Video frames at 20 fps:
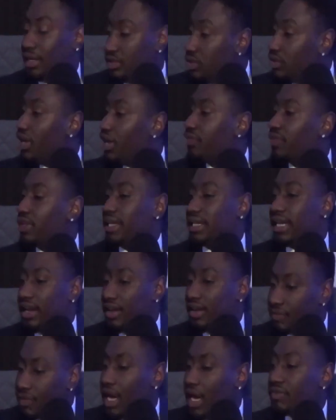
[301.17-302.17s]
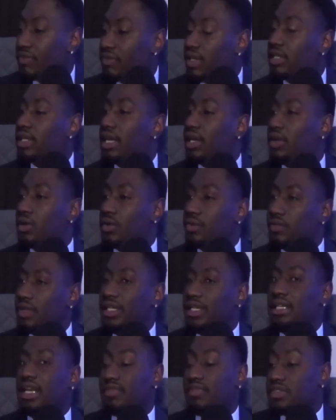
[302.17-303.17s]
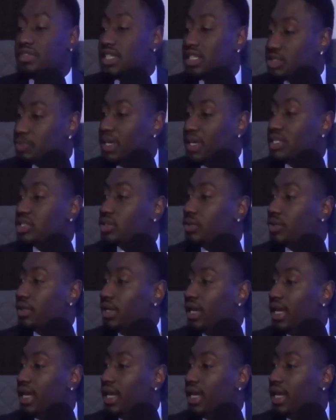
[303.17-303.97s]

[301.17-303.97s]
feel like I've done that already and I've touched base on that,